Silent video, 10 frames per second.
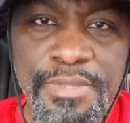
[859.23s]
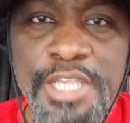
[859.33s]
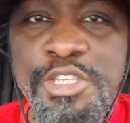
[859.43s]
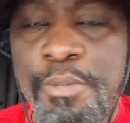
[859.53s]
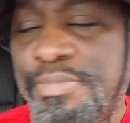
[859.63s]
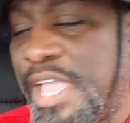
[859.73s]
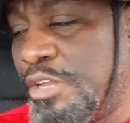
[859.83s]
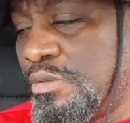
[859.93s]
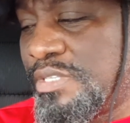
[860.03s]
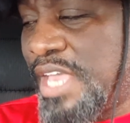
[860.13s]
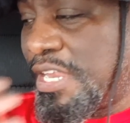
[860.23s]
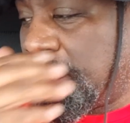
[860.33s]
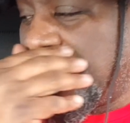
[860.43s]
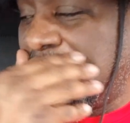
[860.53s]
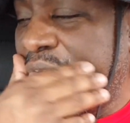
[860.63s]
Something Thanos said, I'm
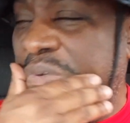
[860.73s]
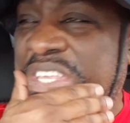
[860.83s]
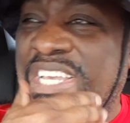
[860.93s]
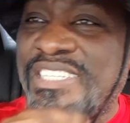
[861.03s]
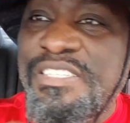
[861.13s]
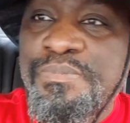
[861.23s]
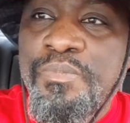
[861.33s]
going to end it with this.